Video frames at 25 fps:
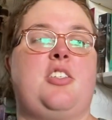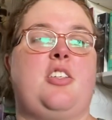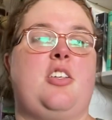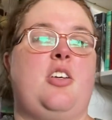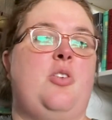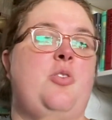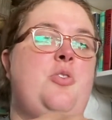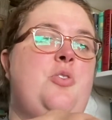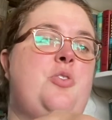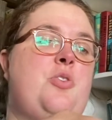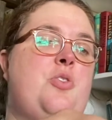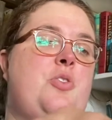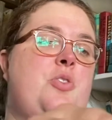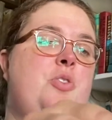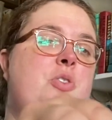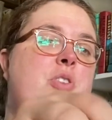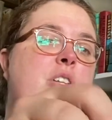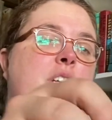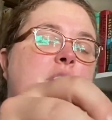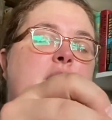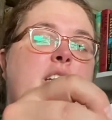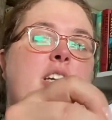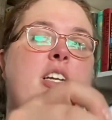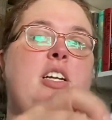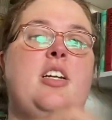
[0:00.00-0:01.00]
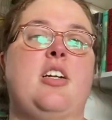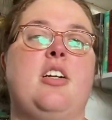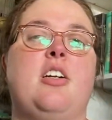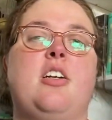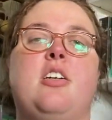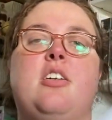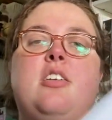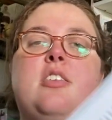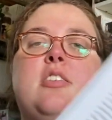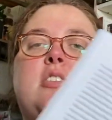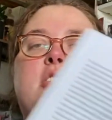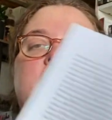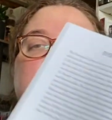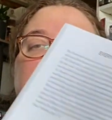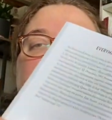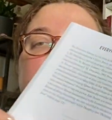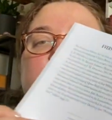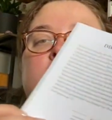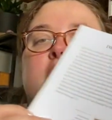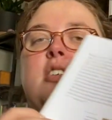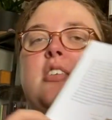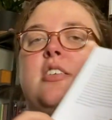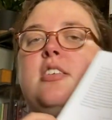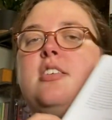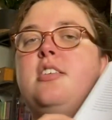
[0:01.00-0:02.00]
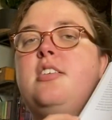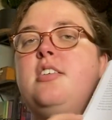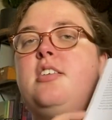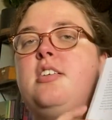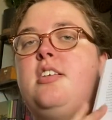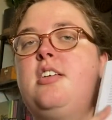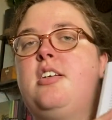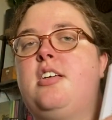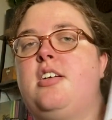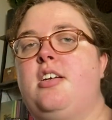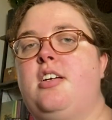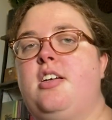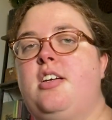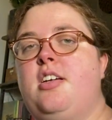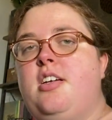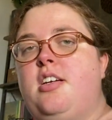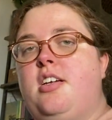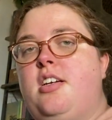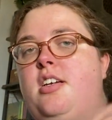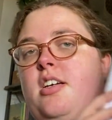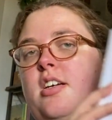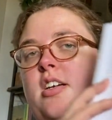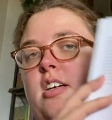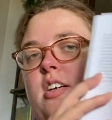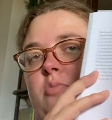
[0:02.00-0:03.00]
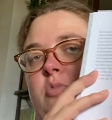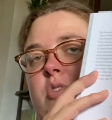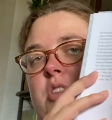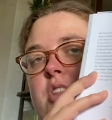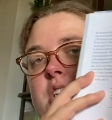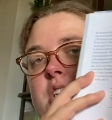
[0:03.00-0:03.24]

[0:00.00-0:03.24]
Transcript: goes through the years with